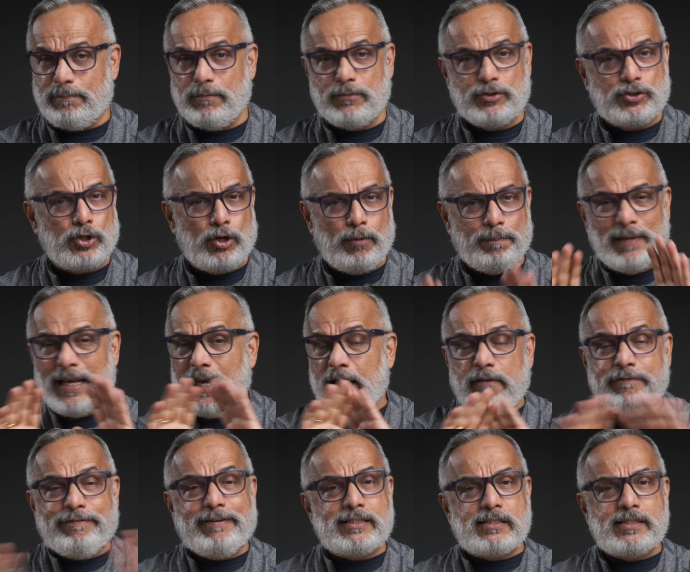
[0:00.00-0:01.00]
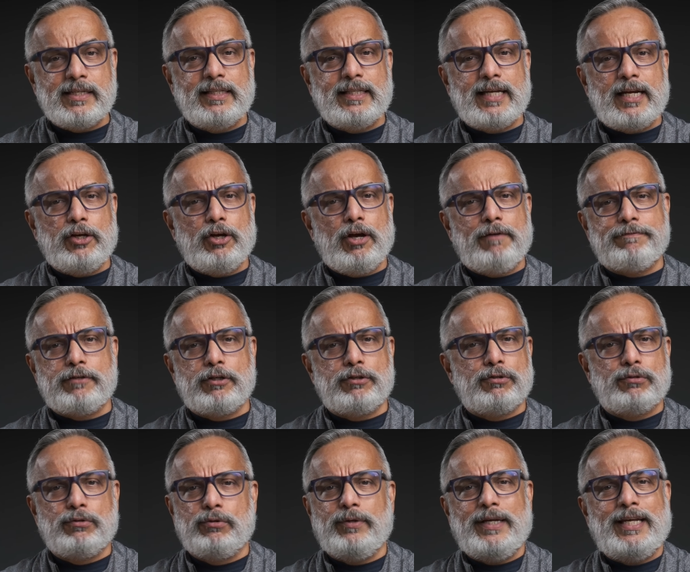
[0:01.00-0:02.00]
So first thing that you have to
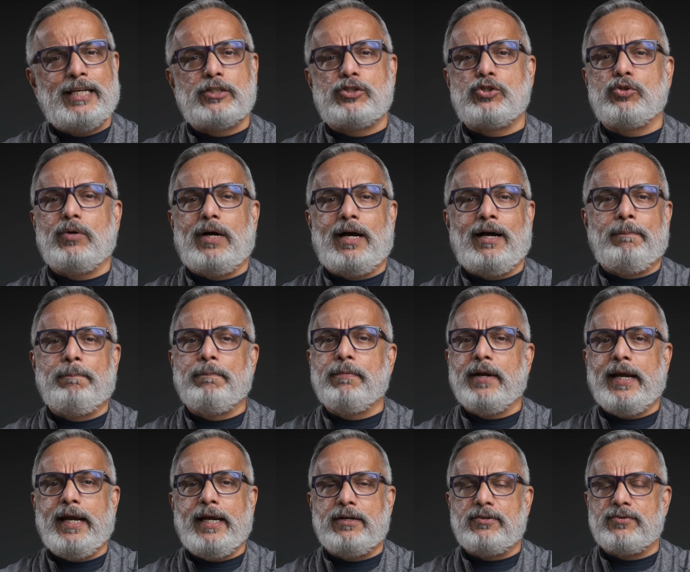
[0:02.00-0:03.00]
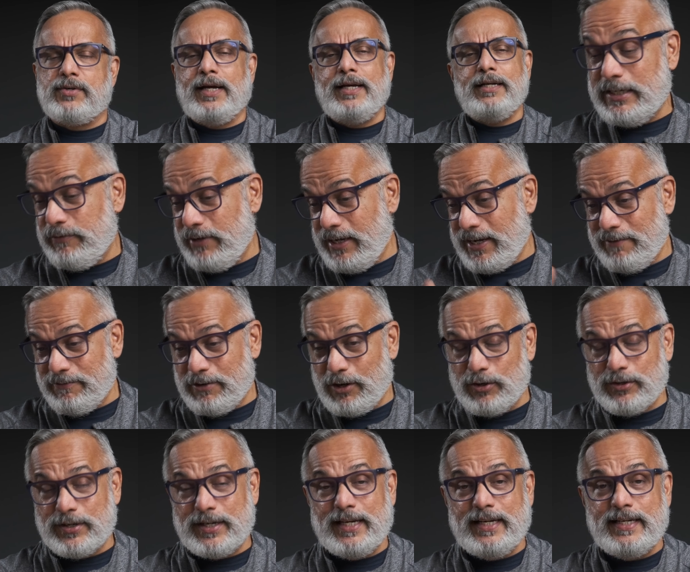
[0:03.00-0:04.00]
do is to upgrade, right? We have
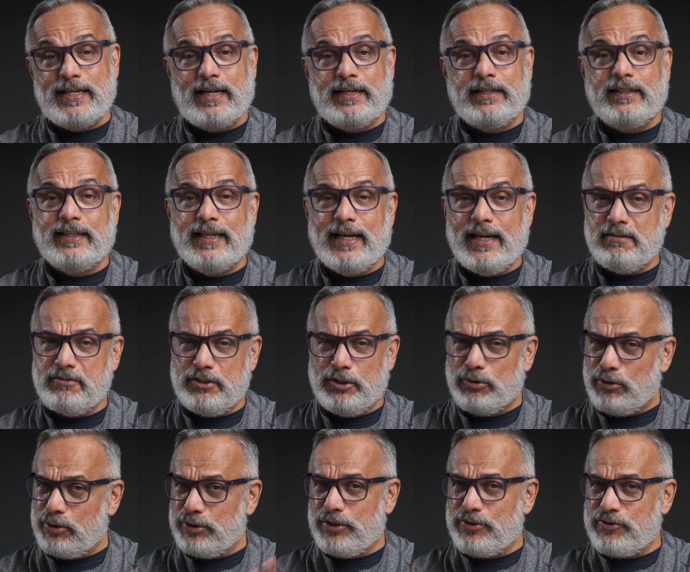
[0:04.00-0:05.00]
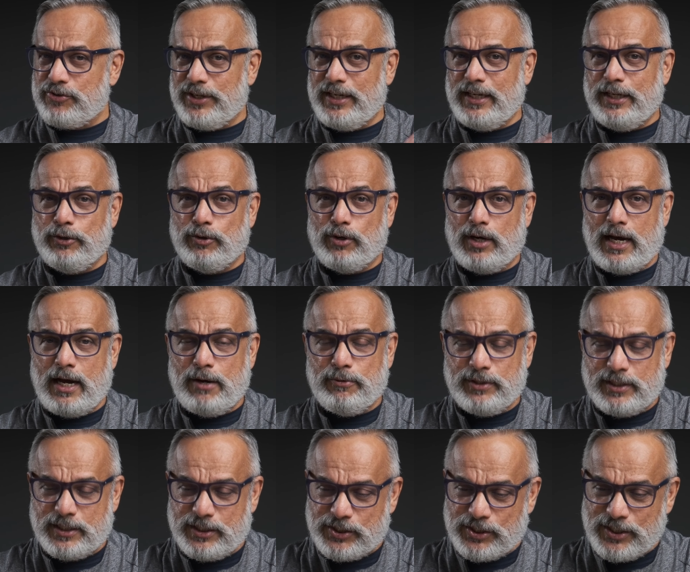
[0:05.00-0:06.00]
already done that. You know the drill, you know how
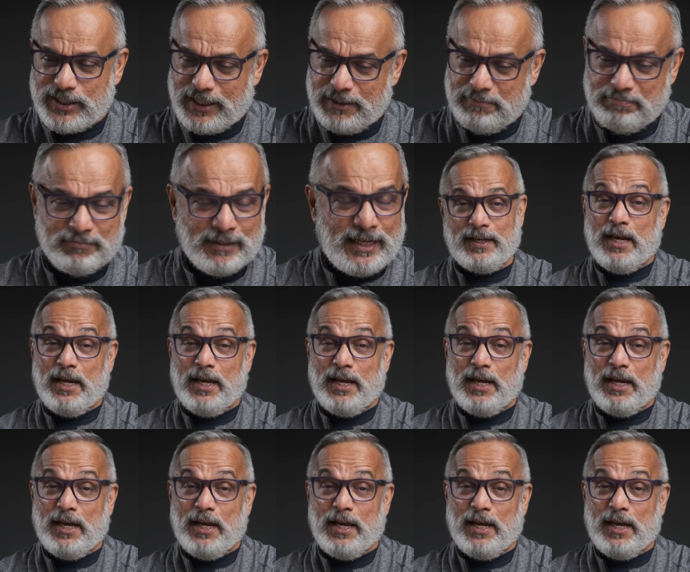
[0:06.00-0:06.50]
it is done.